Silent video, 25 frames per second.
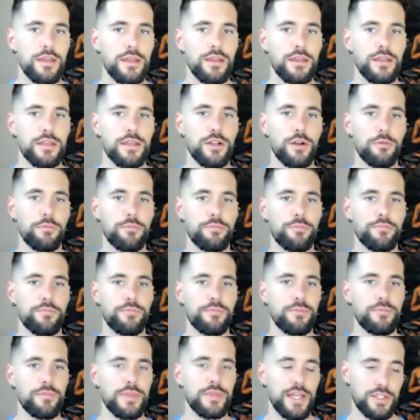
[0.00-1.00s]
you know,
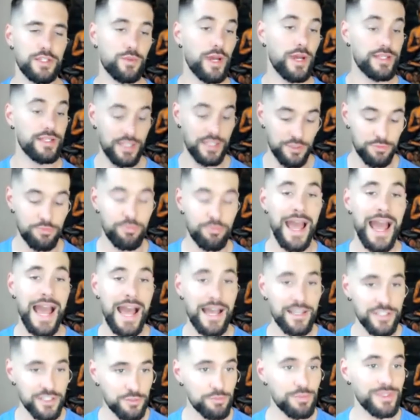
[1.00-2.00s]
that's why it says
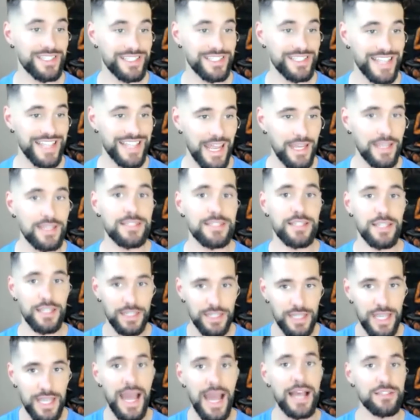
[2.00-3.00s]
past mistakes can
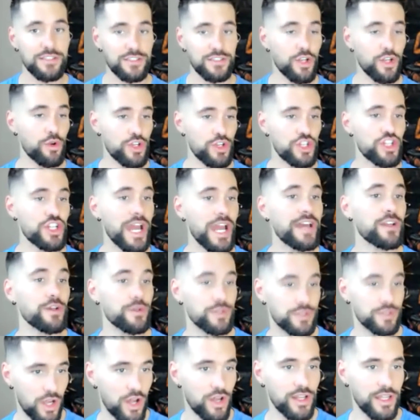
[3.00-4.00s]
cast no
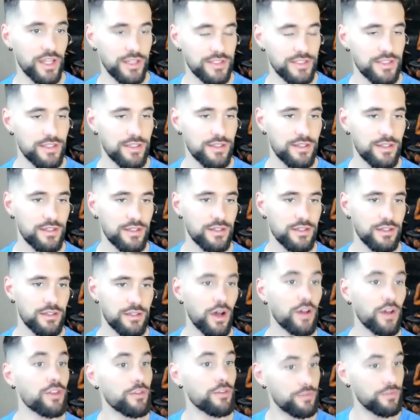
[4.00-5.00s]
shadows on it,
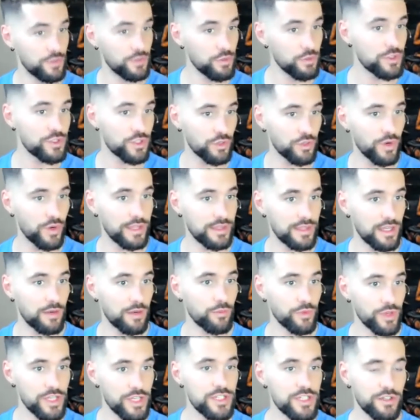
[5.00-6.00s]
on the future, right? That I'm
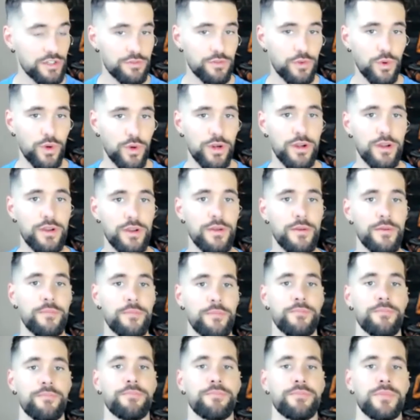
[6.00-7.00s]
reaching for.
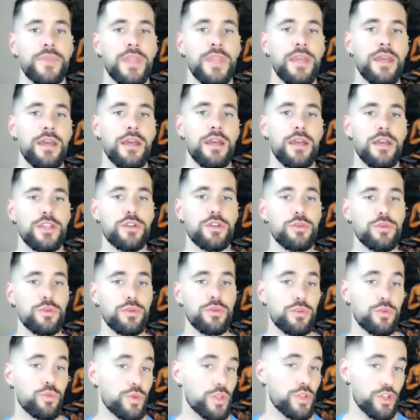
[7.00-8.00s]
You
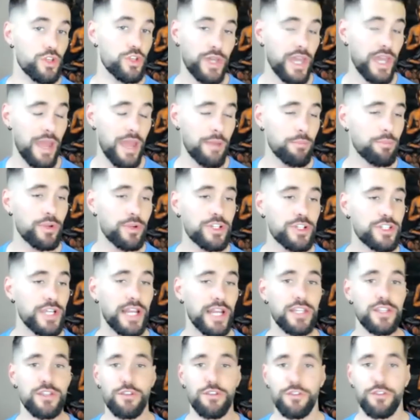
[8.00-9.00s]
you can't
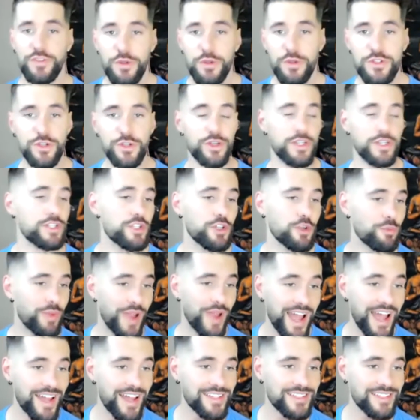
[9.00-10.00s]
project your future into your
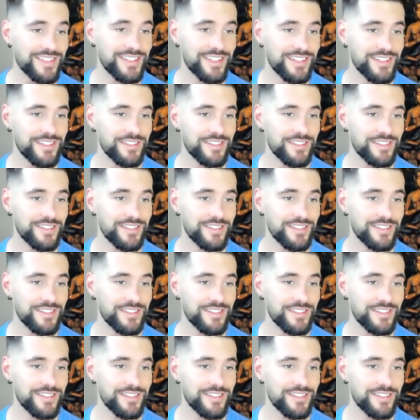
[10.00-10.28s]
past,